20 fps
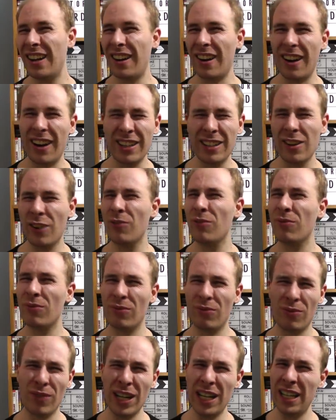I don't
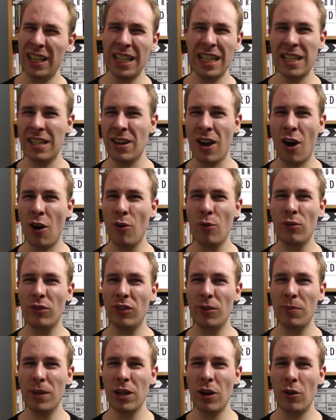really know,
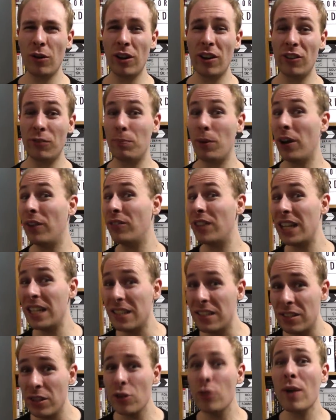to be honest, but if they
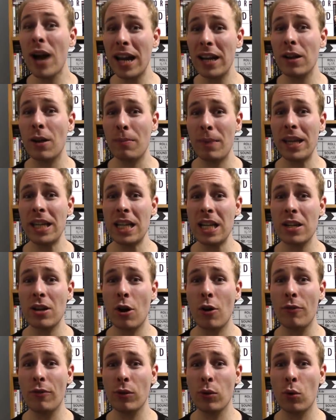do end up making an
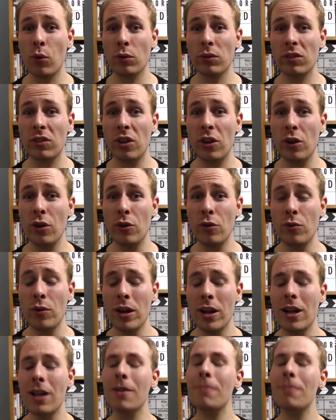Overlord 2,